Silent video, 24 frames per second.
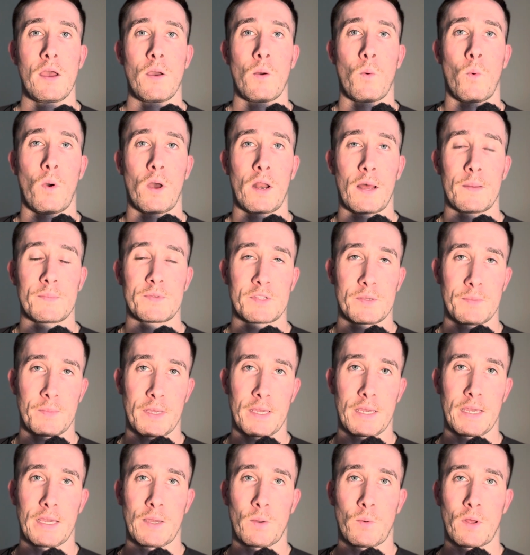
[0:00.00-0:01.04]
went up to
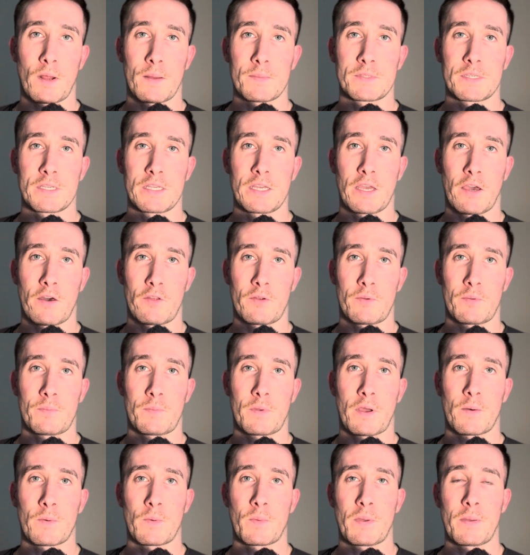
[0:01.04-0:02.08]
me, went up to the other
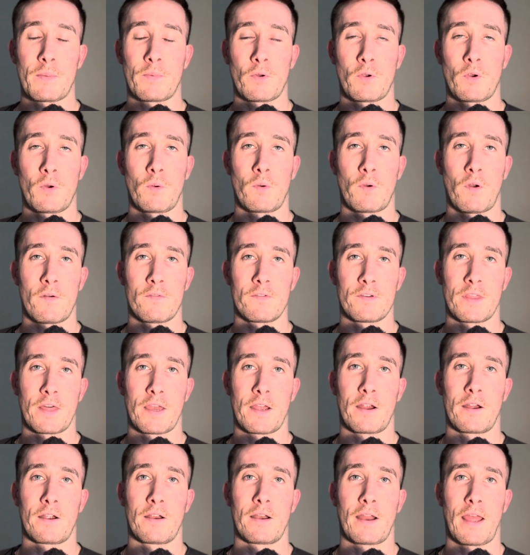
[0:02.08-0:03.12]
couple people who were over
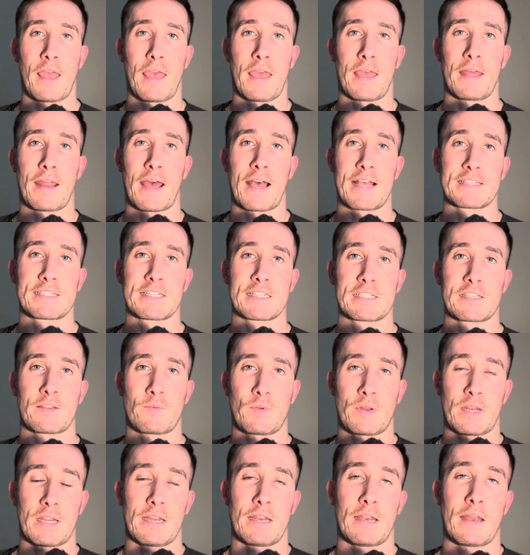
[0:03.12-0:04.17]
there and asked us if
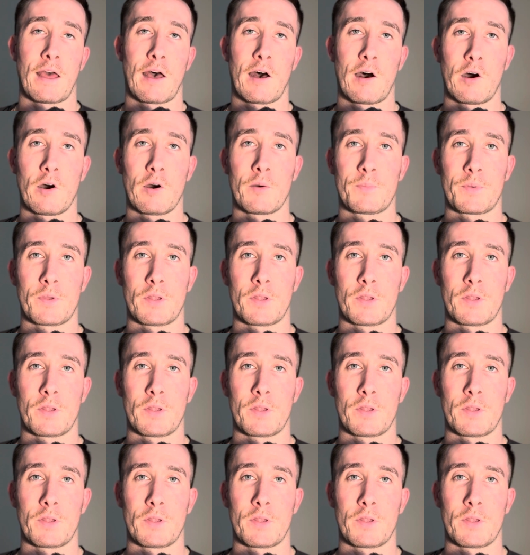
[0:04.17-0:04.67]
we needed help.